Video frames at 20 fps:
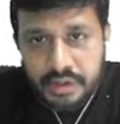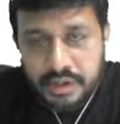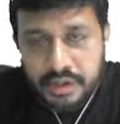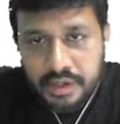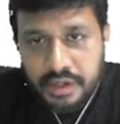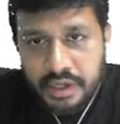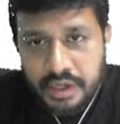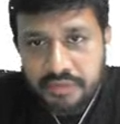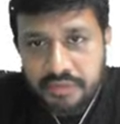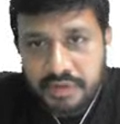
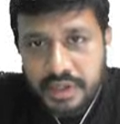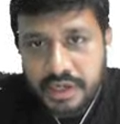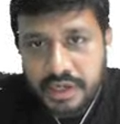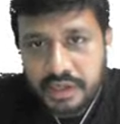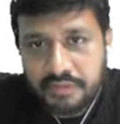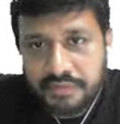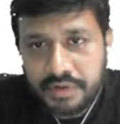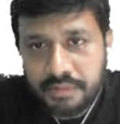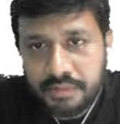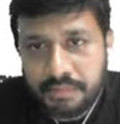k
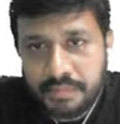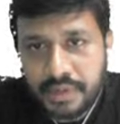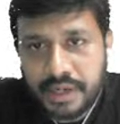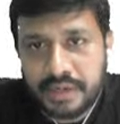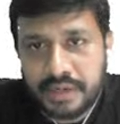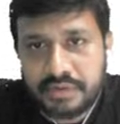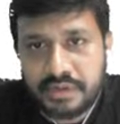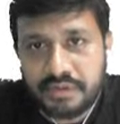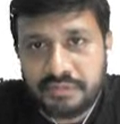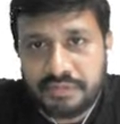varying from
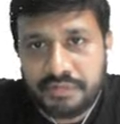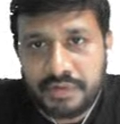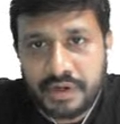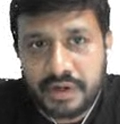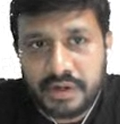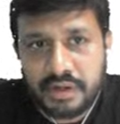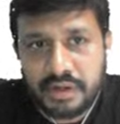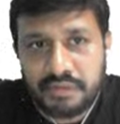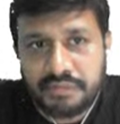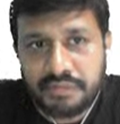minus
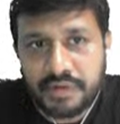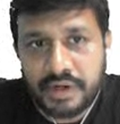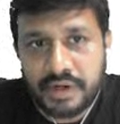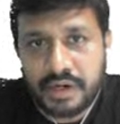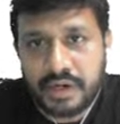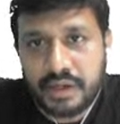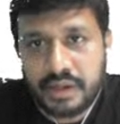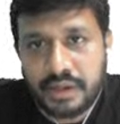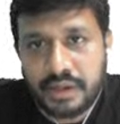infinite to infinite